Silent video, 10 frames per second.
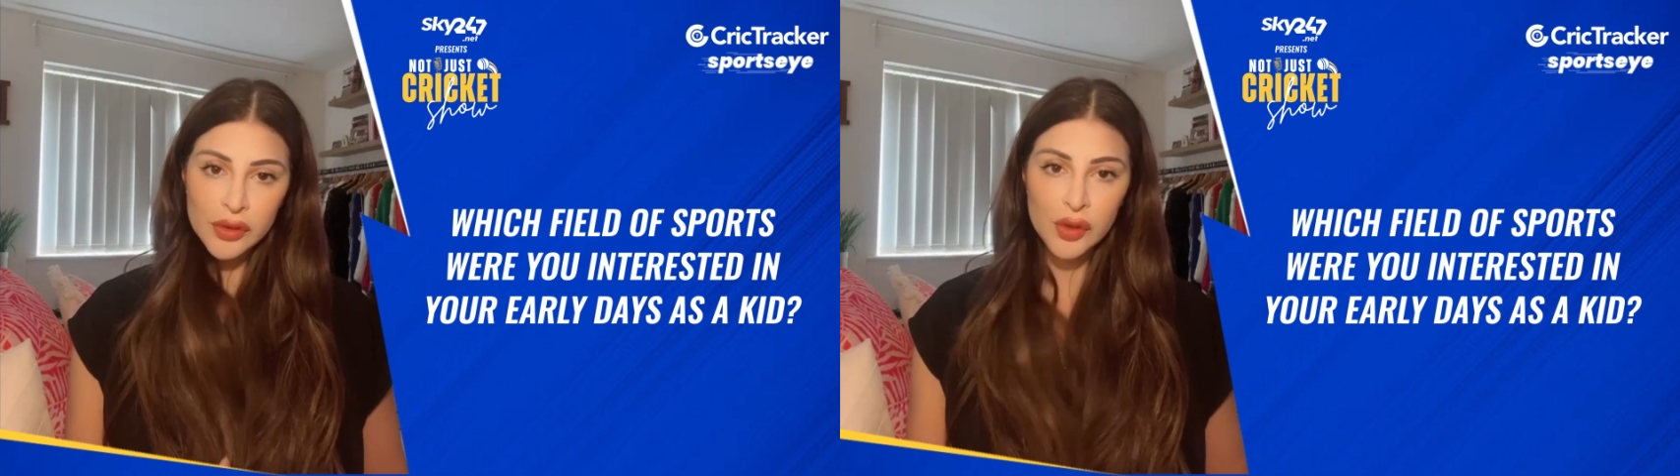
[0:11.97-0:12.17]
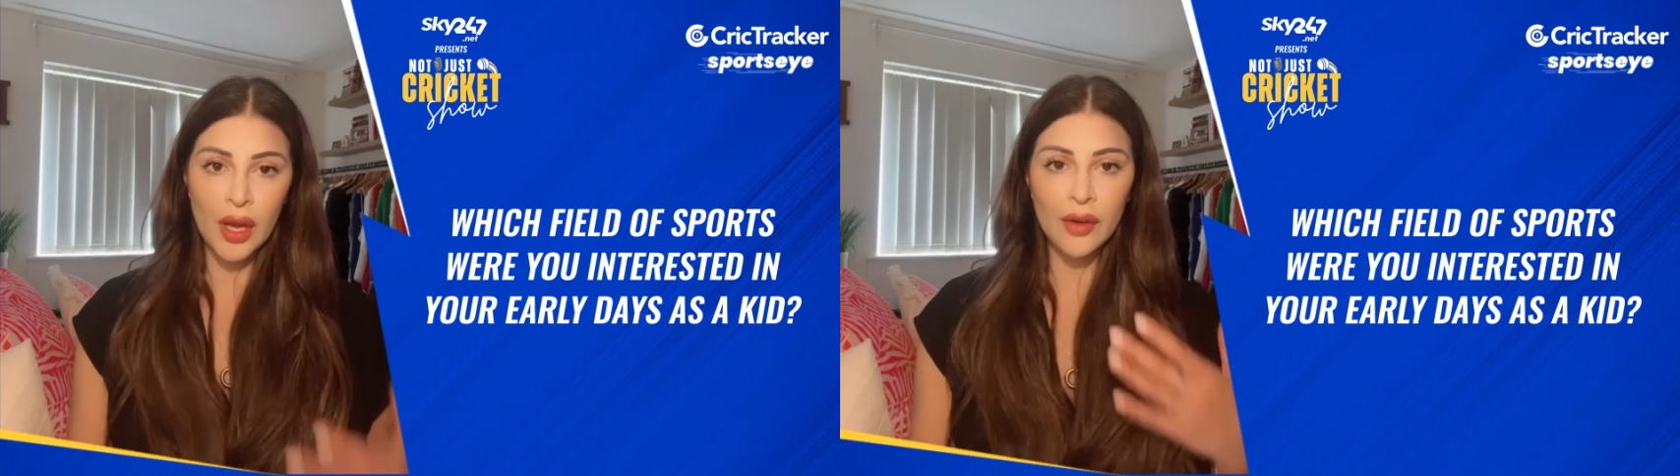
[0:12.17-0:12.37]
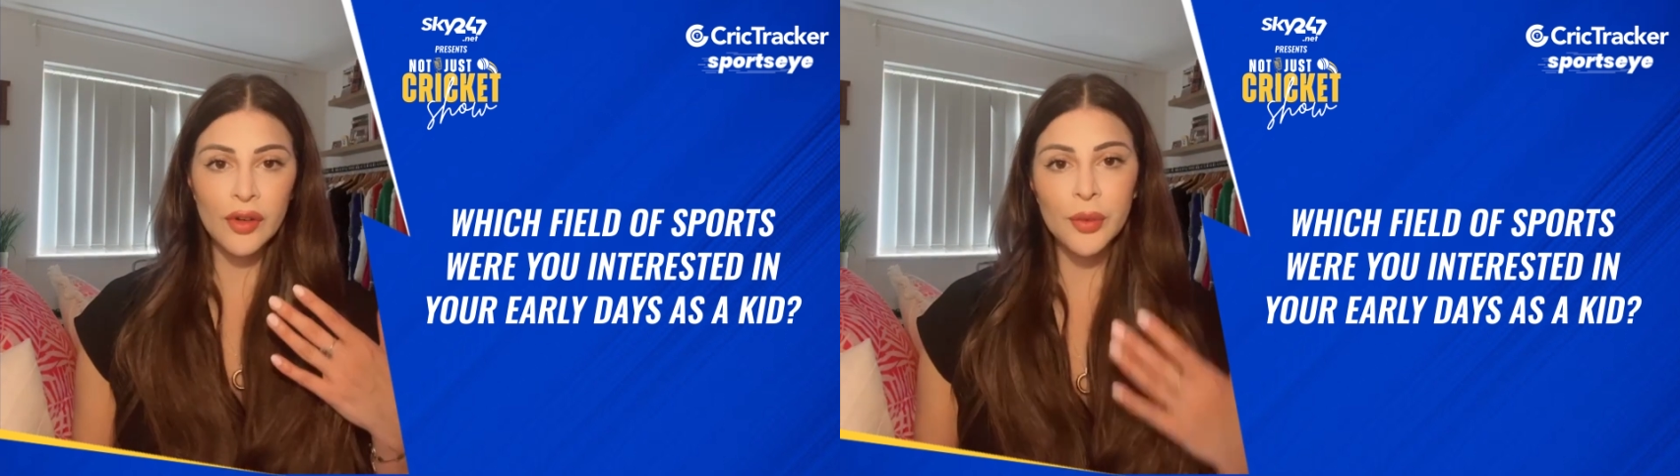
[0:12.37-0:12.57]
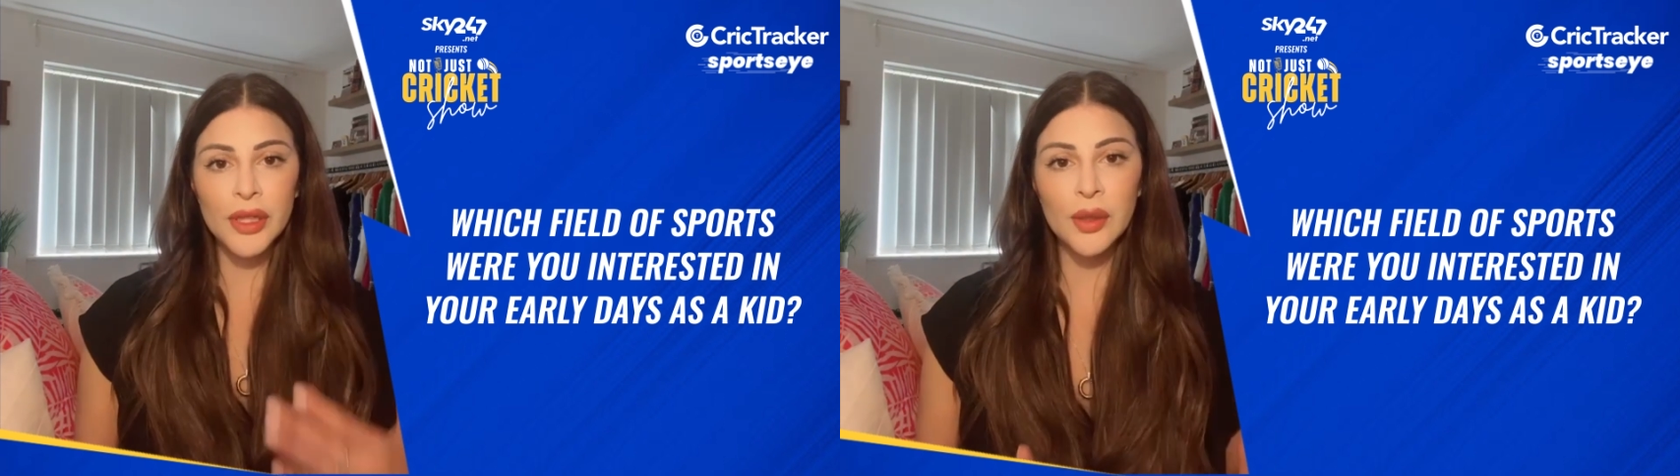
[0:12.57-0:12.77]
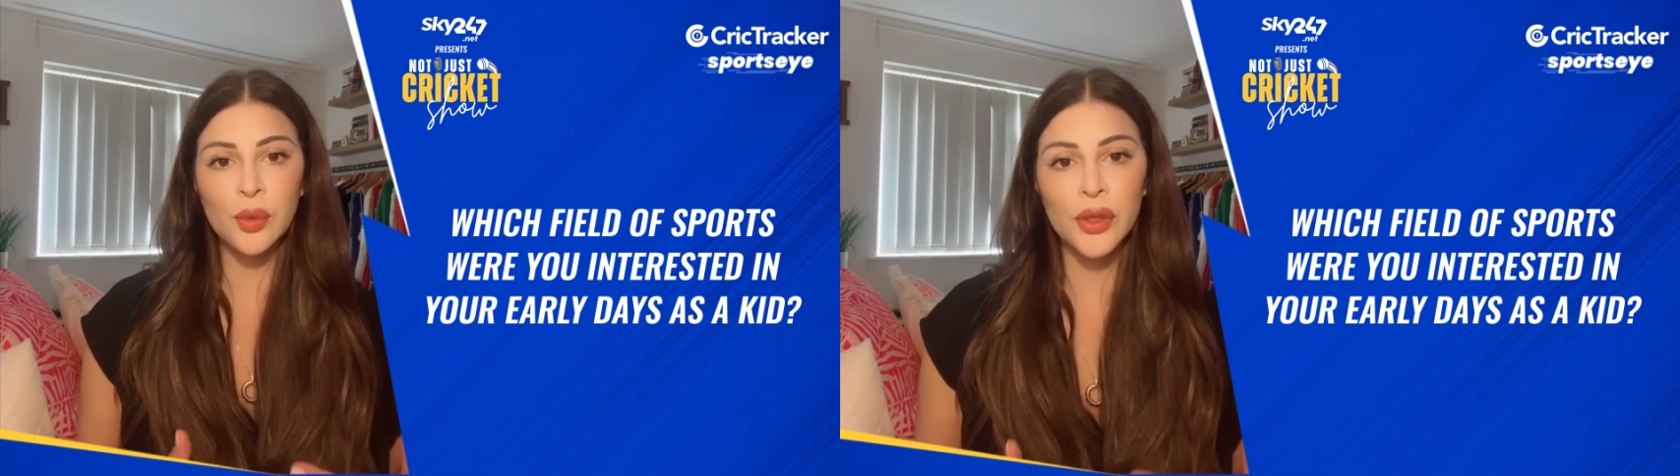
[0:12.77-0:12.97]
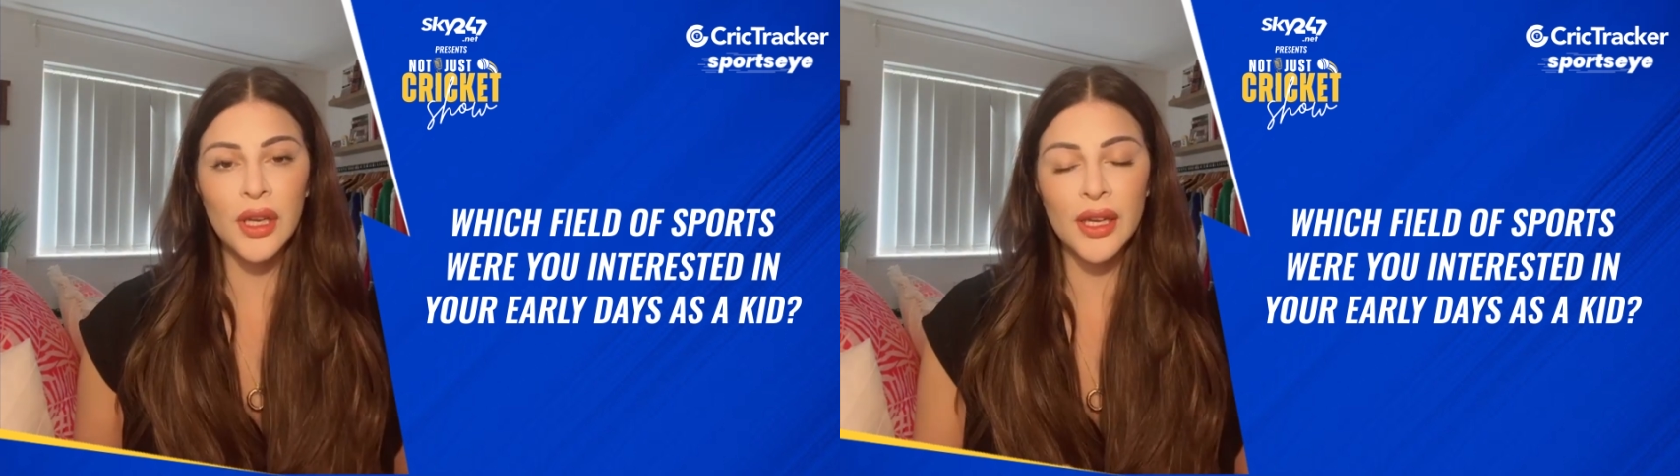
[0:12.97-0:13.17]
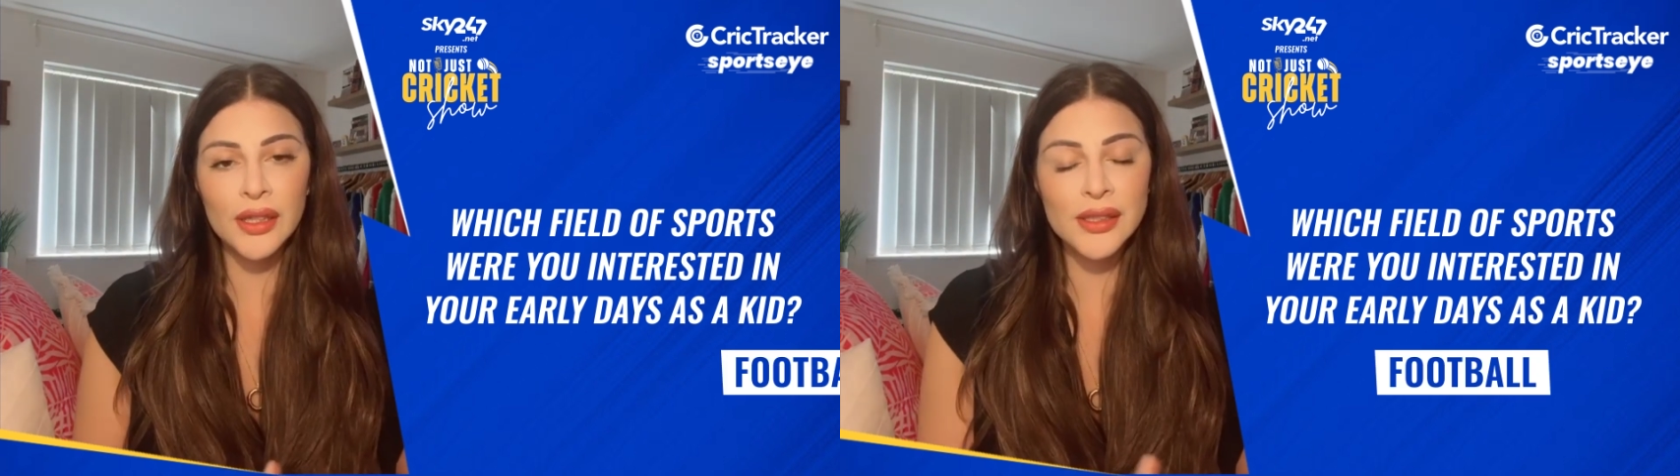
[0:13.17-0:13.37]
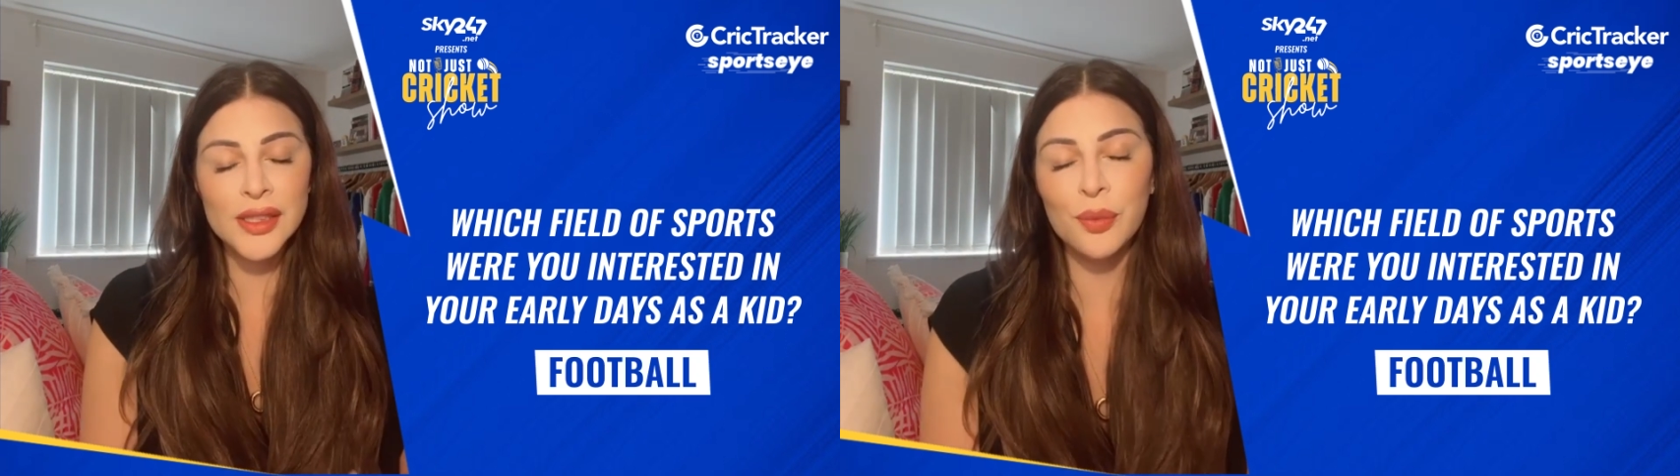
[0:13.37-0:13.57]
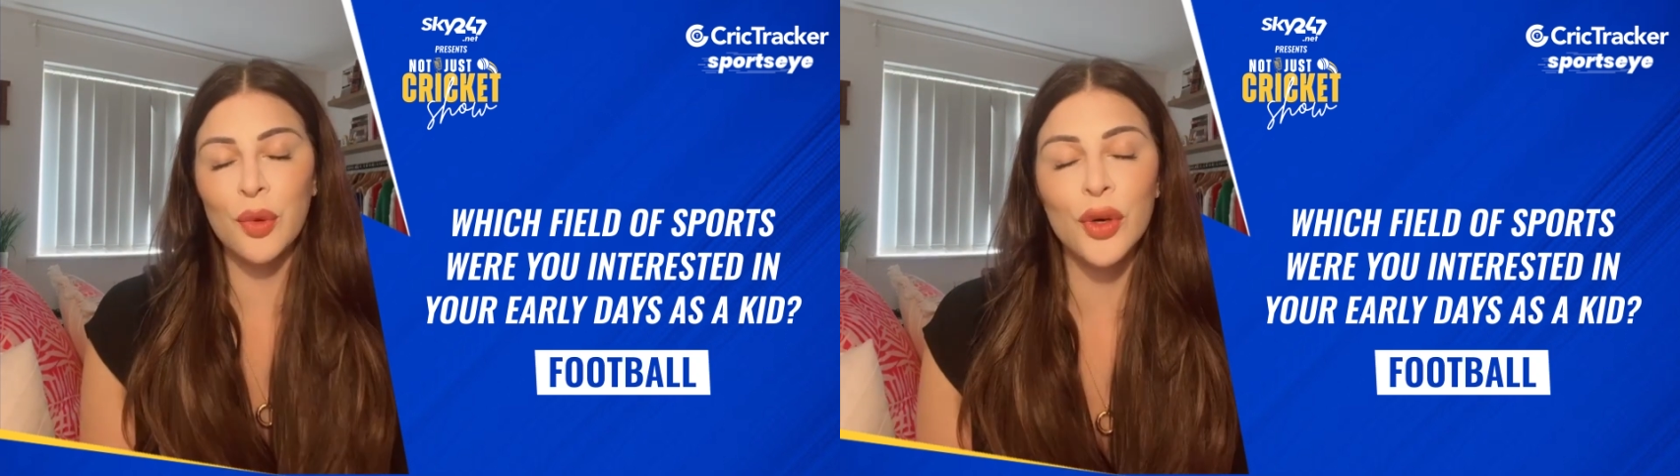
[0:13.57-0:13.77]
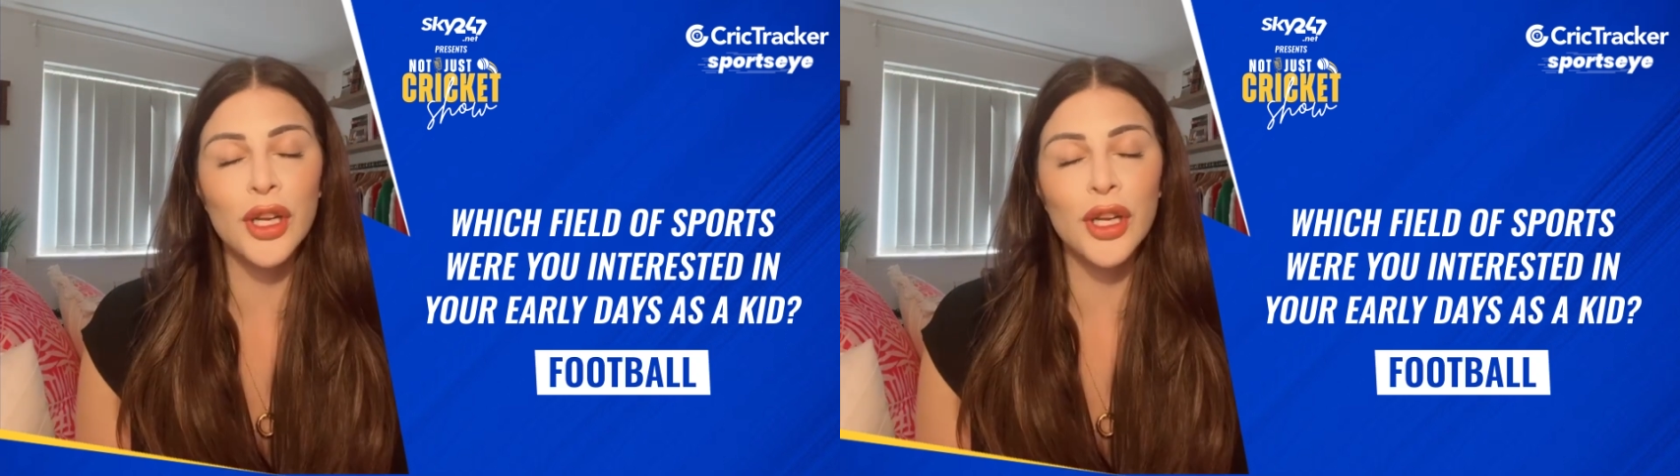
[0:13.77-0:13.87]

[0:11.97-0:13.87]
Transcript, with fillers: So everybody would like support